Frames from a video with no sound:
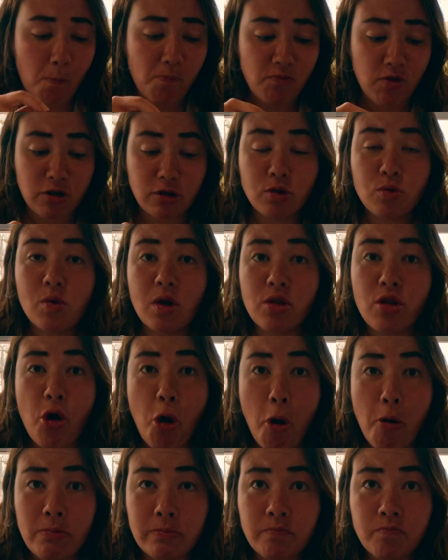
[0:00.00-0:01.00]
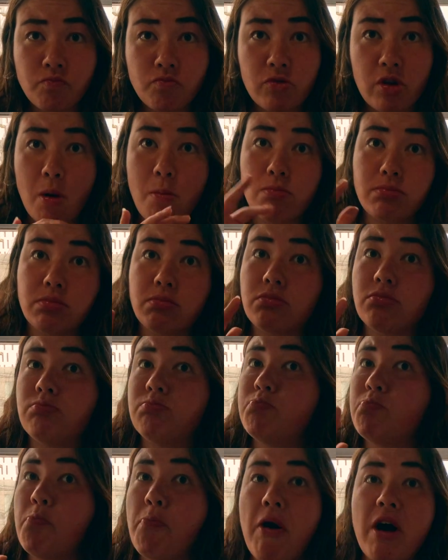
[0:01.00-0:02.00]
This one though,
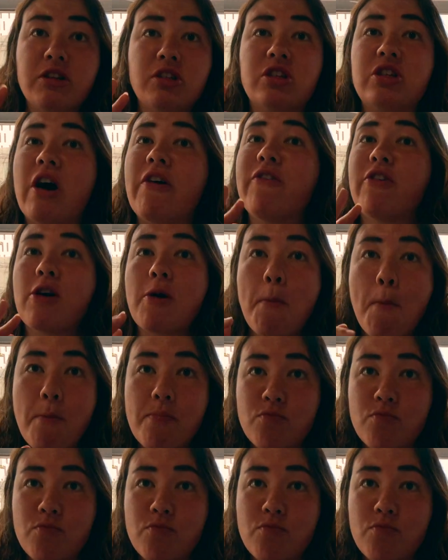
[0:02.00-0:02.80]
best ever.